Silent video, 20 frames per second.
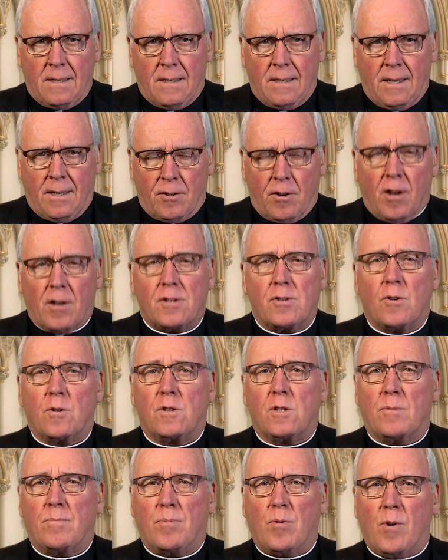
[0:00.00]
It also
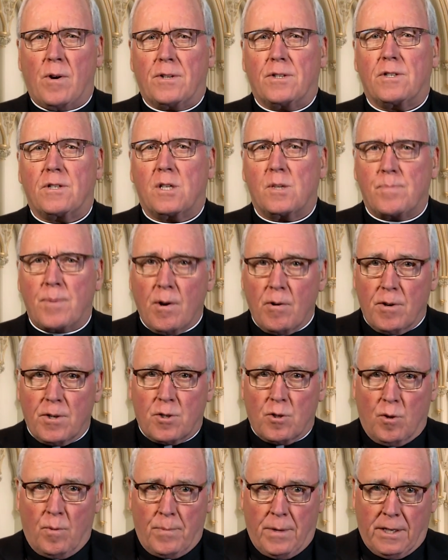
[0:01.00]
supports
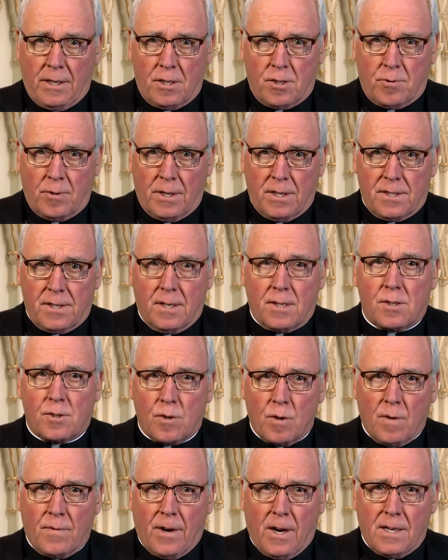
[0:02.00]
spiritual ministries that
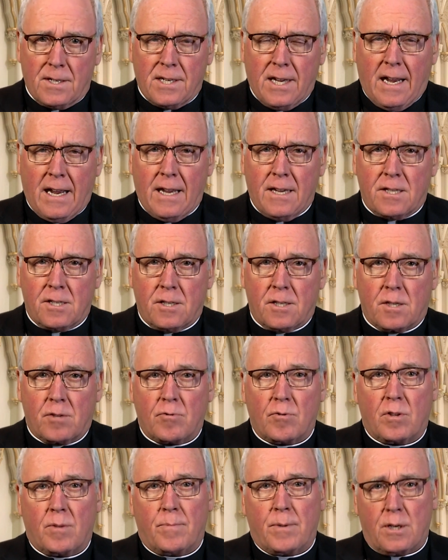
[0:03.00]
serve our diocese
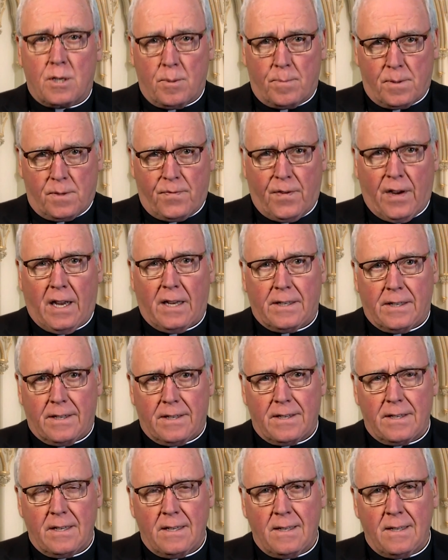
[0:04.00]
through the Bishop's
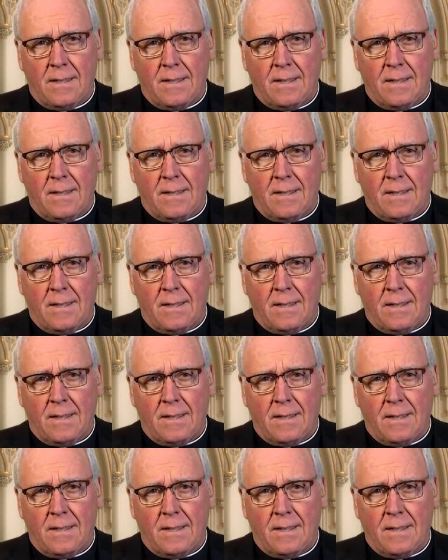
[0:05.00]
Fund.